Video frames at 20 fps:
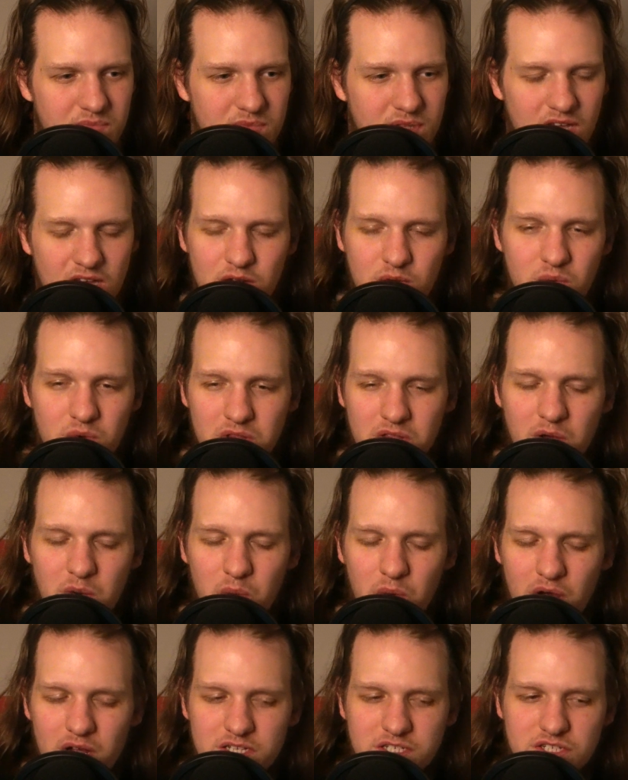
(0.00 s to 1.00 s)
anyone that
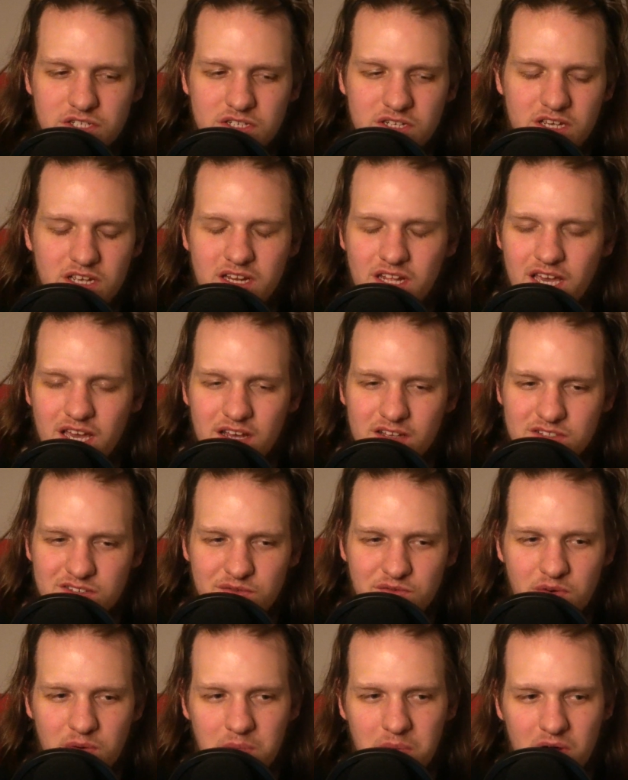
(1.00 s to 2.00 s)
watched any ounce
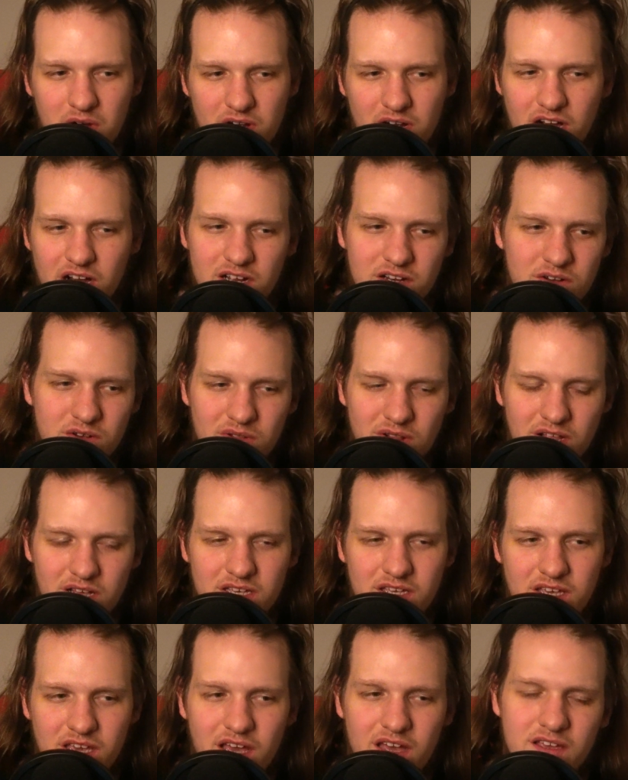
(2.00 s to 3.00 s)
of football kind of knew
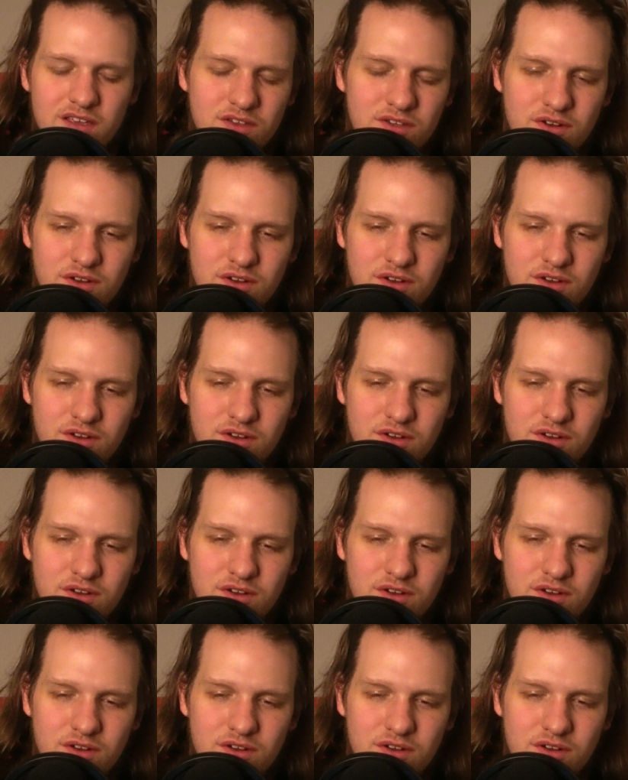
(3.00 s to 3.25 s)
like, yeah,